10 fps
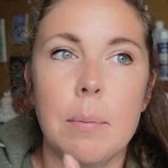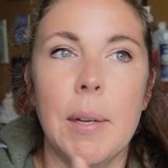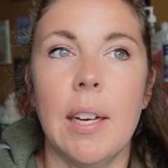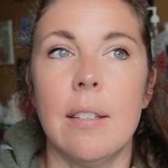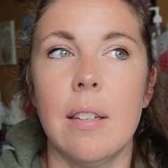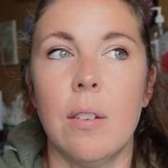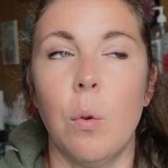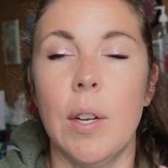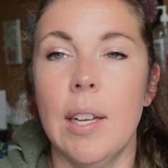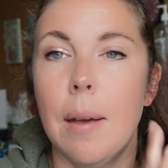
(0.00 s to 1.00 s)
because it's
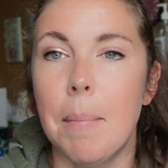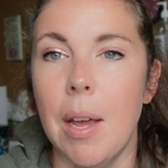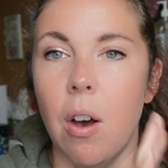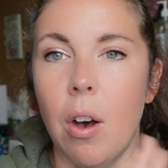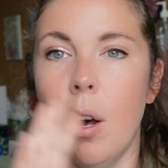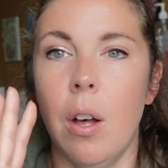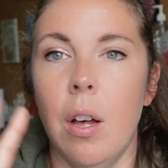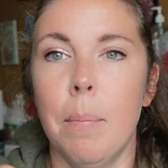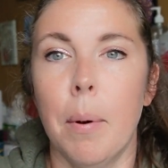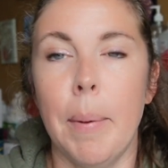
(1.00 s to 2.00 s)
going to get me
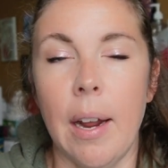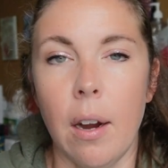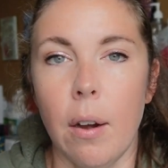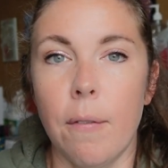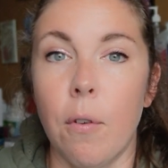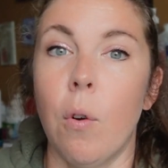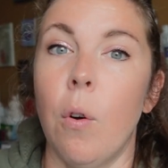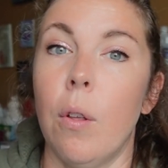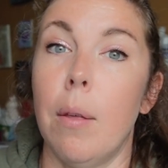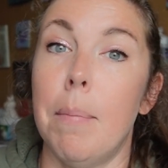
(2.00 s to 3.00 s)
all prepared
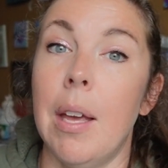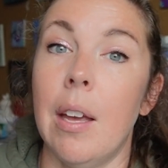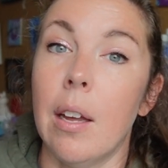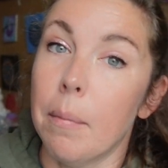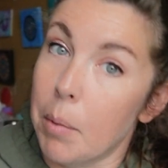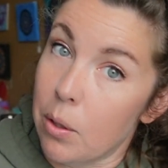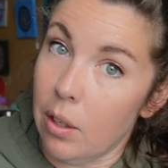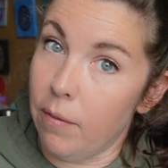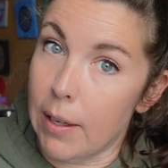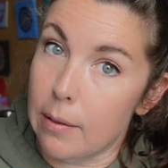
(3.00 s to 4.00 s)
for the big
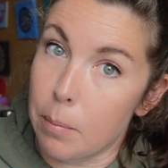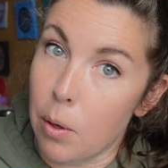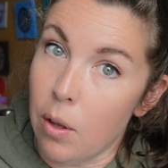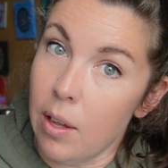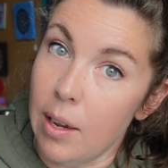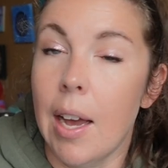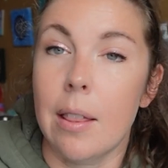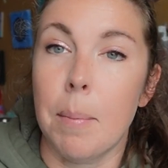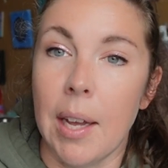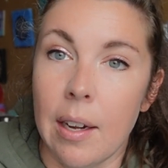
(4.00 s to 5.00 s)
music festival at
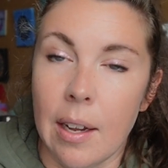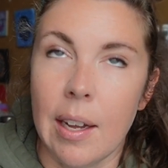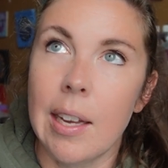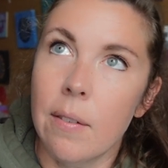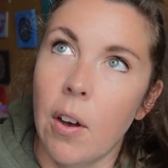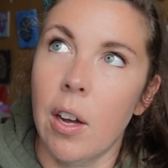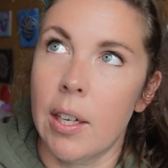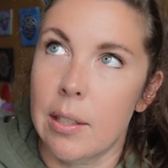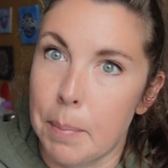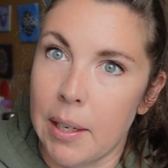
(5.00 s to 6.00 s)
the end of
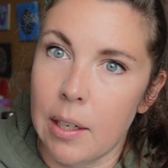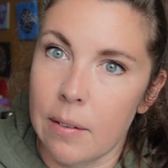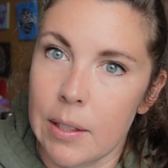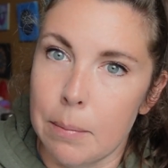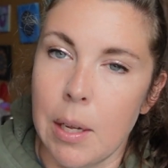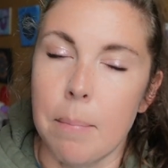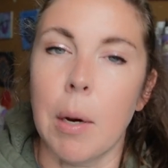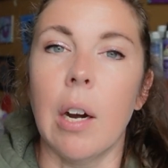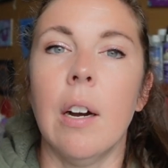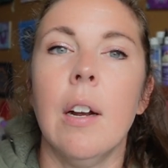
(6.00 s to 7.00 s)
August, beginning of
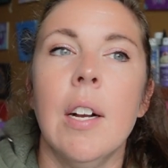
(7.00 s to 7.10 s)
September.